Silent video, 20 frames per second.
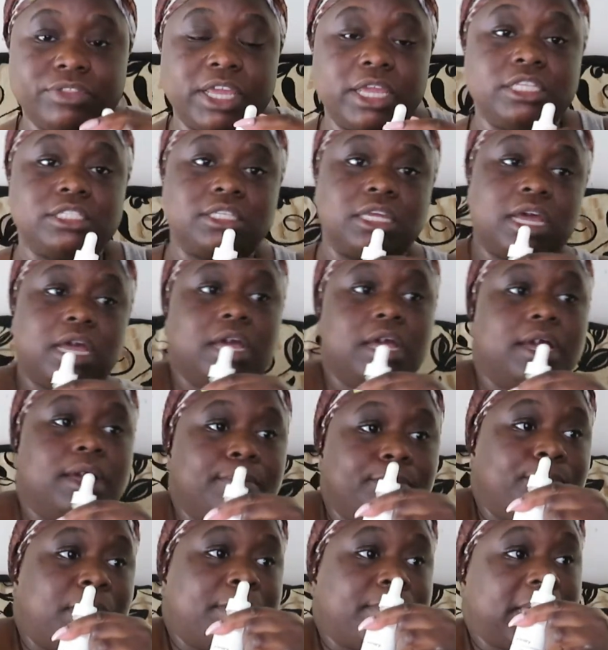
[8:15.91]
There's a
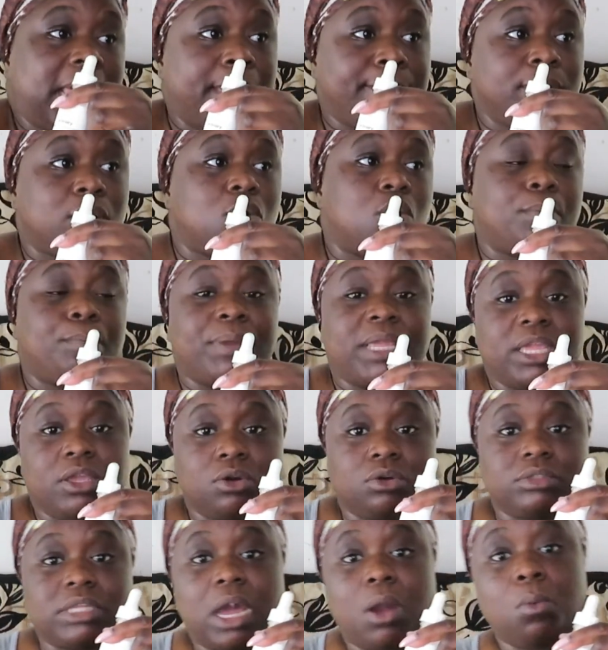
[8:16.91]
um, chemical
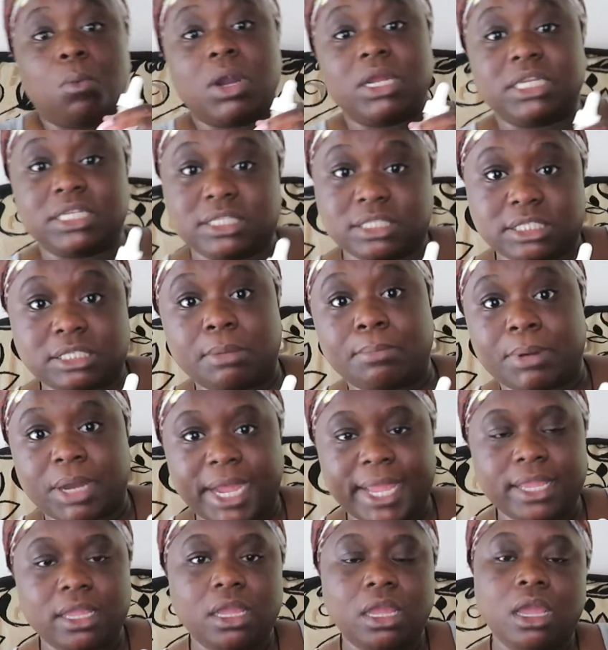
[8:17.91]
peel that I'm wanting to
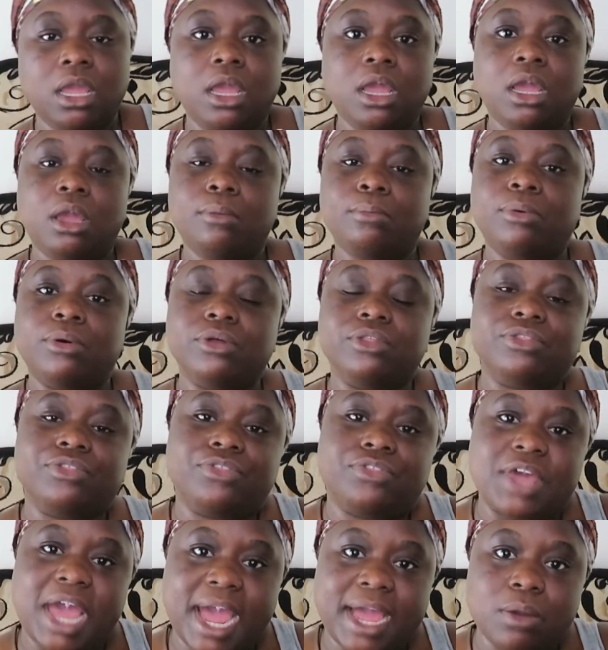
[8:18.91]
buy but
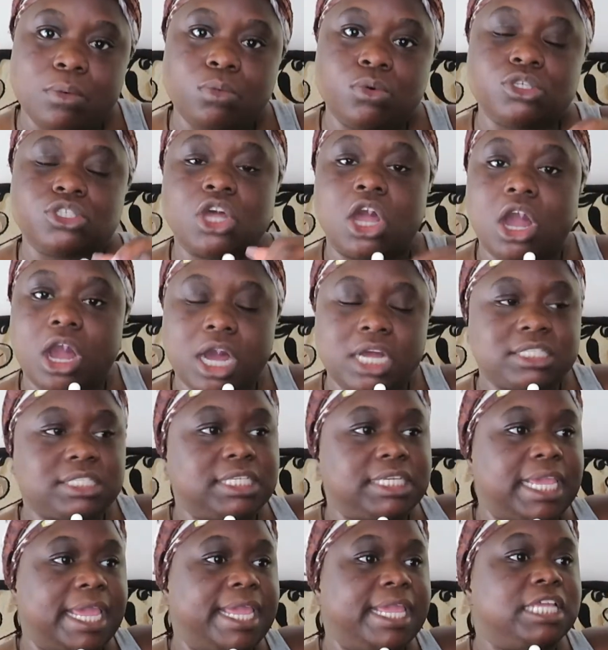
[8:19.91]
that was hard
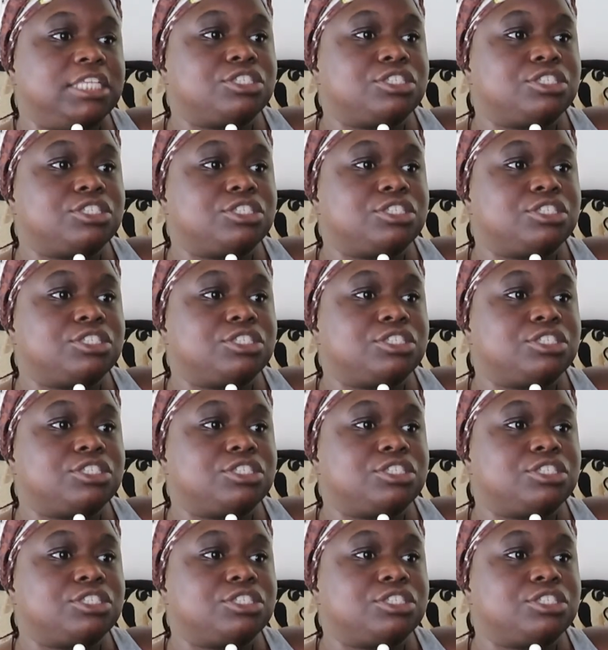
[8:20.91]
to get.